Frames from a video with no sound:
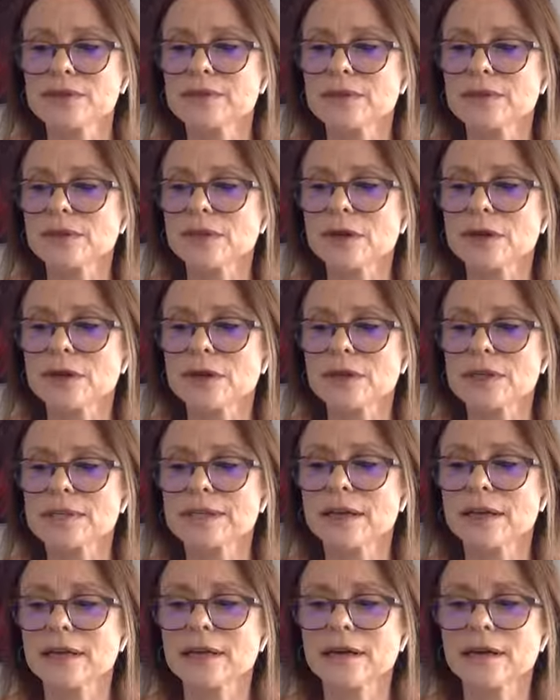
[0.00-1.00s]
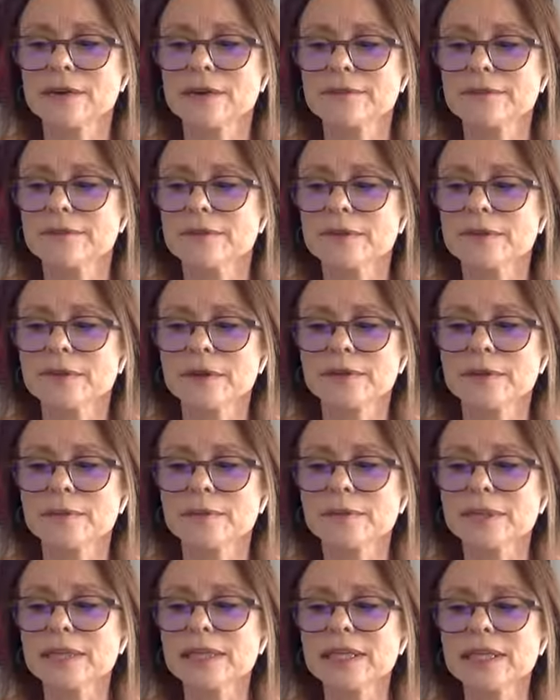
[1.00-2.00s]
There's a loss that the
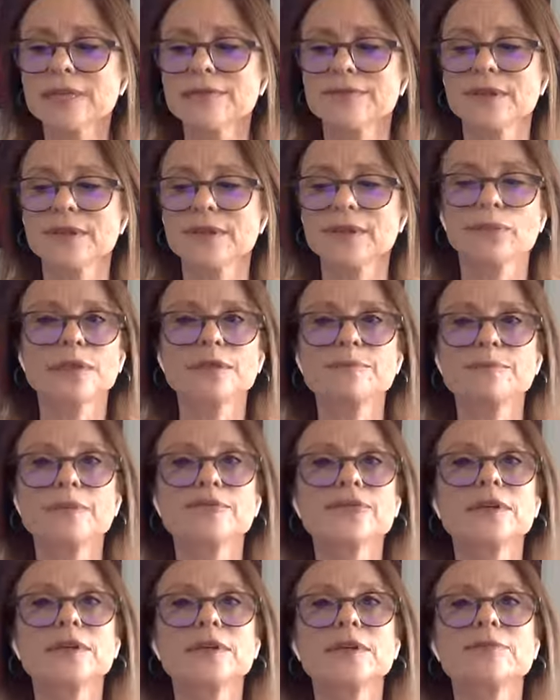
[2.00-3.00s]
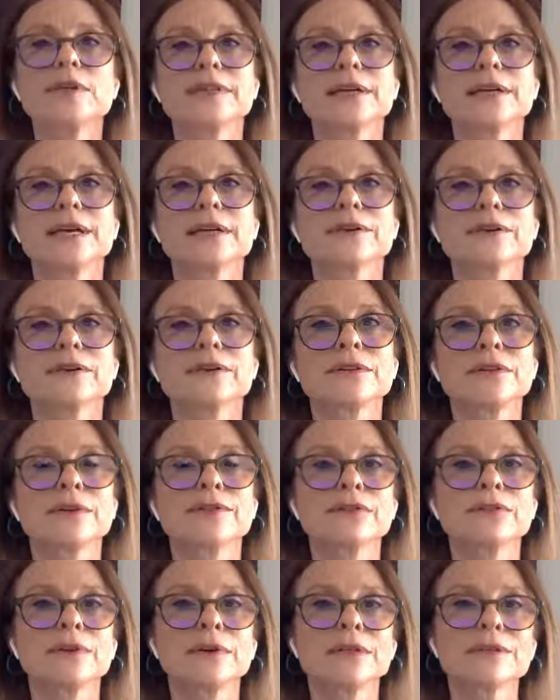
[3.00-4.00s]
belief that we can fully protect our
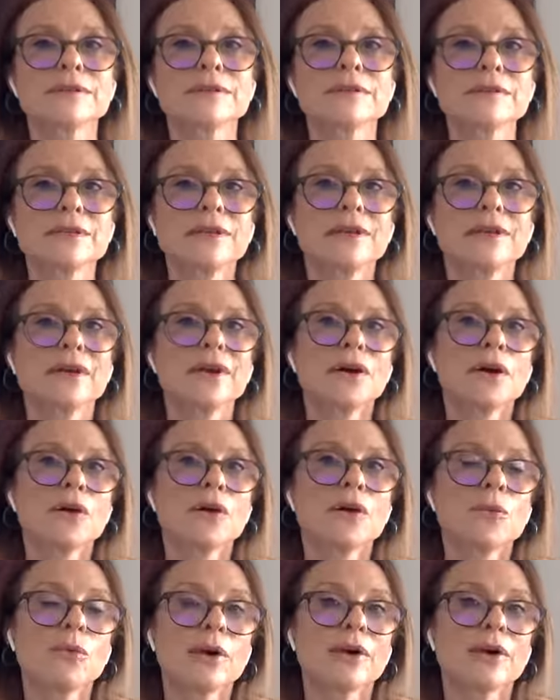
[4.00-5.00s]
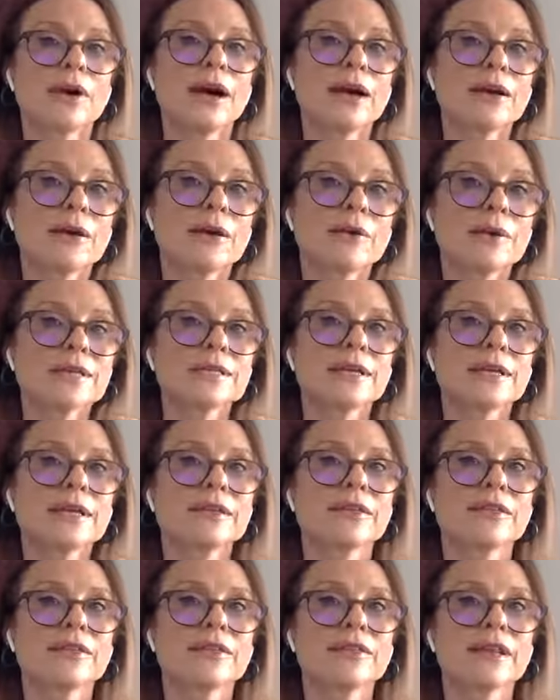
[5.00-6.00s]
loved ones. Well, I always
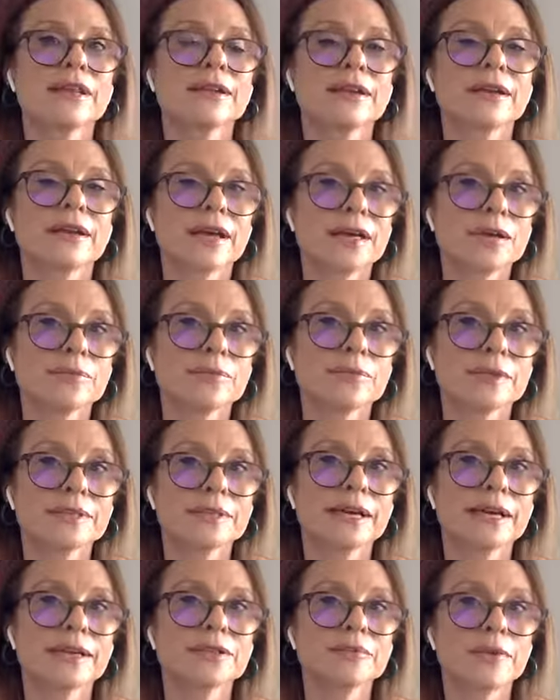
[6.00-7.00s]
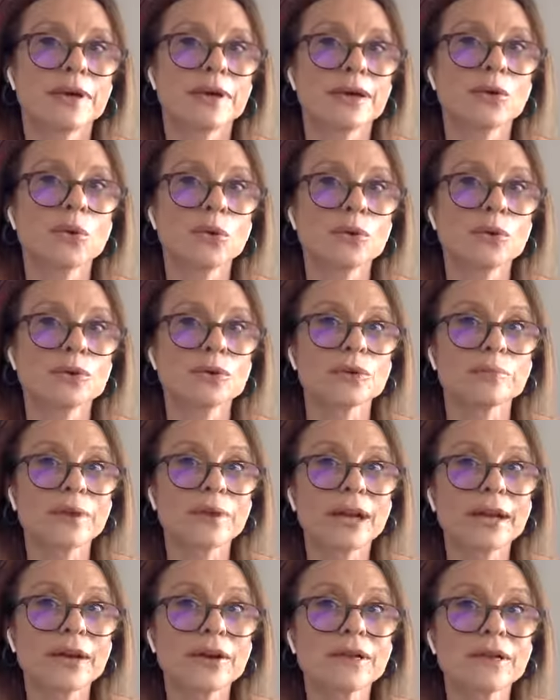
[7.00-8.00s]
like to think that I can protect my older
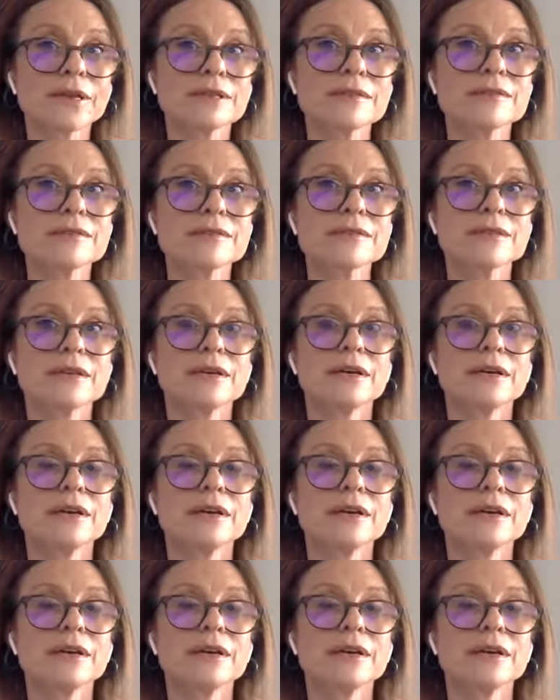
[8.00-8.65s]
parents